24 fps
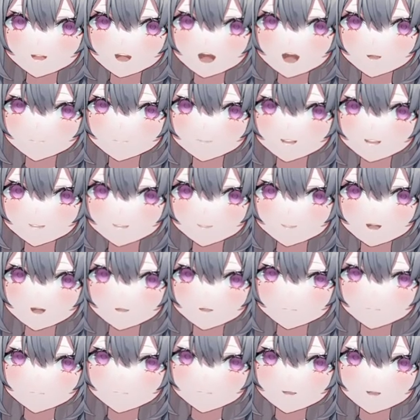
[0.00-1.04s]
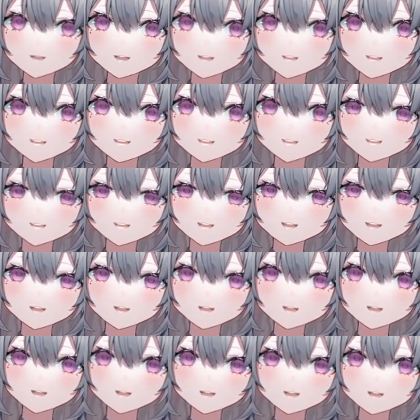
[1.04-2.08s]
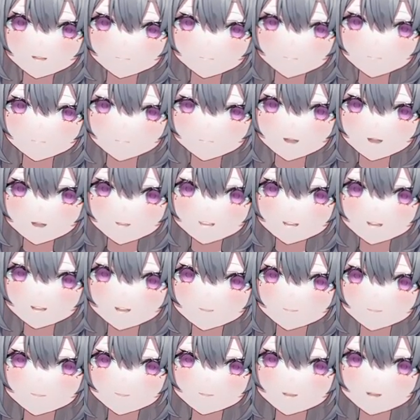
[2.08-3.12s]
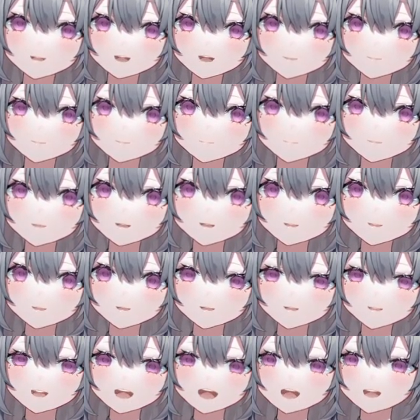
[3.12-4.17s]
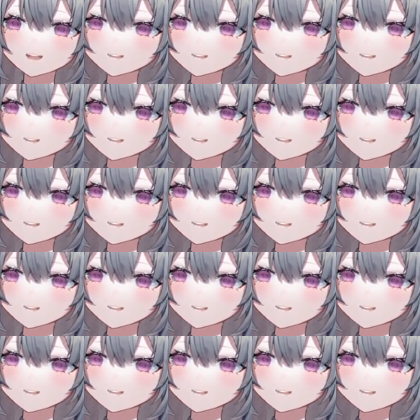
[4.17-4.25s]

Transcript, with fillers: I'm on the top bunk. Oh my god. Maybe because I like to look out the window. I